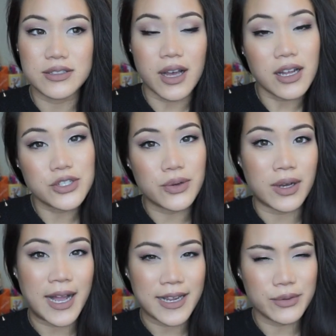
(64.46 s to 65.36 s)

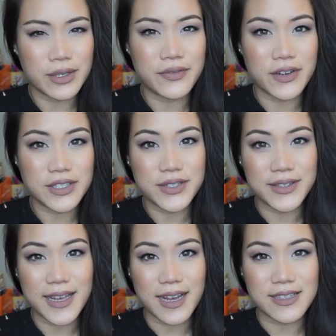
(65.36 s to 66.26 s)
I refer
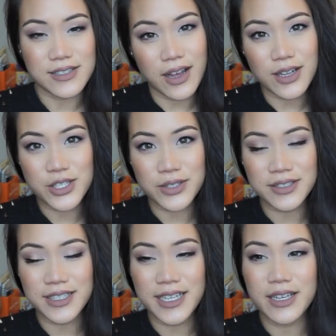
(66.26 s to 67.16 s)
to it as dot
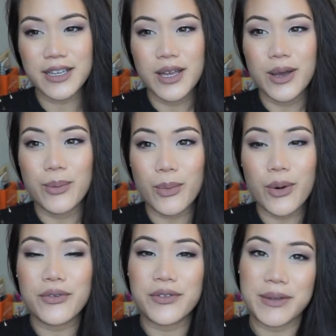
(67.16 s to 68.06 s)
journaling,
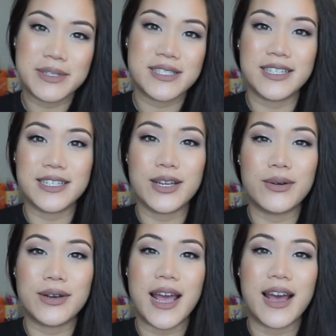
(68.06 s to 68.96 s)
more famously
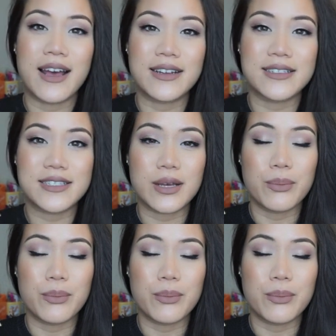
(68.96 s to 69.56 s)
known as